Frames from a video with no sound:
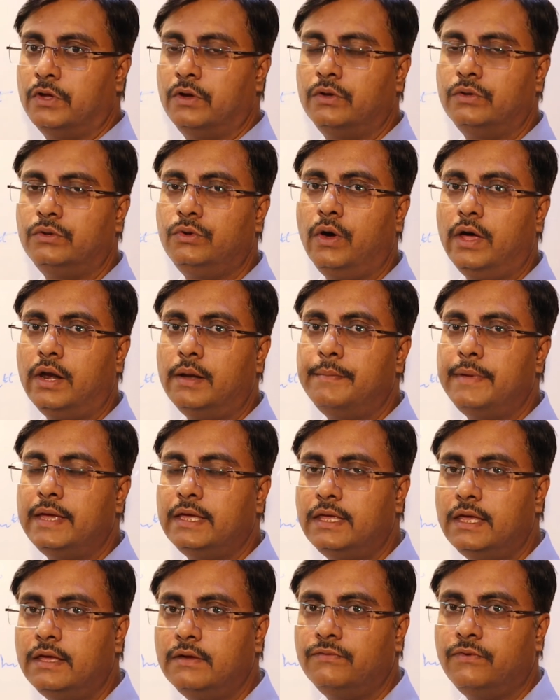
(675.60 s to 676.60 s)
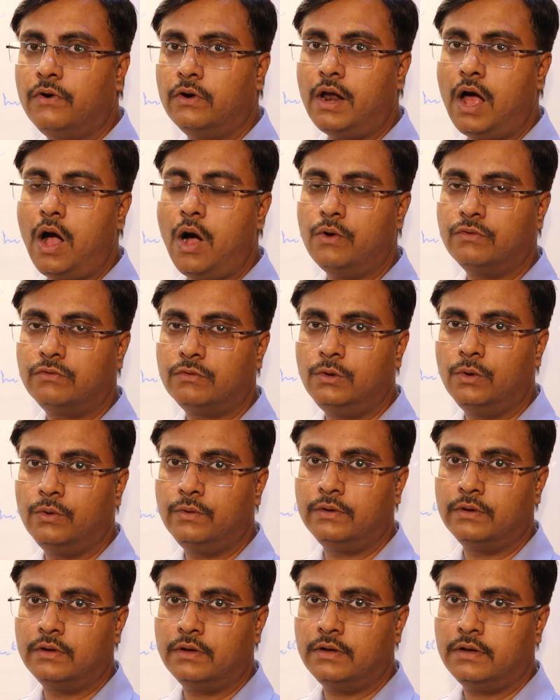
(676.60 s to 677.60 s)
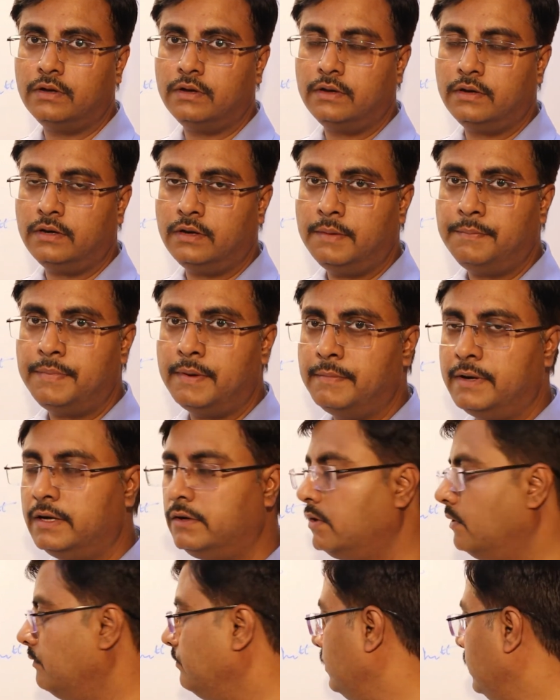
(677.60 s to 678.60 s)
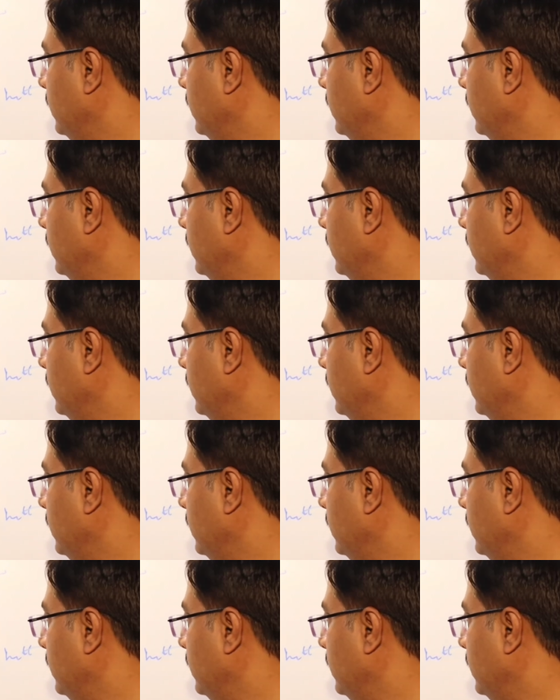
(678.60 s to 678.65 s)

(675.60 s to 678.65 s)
You are making for house loan repayment of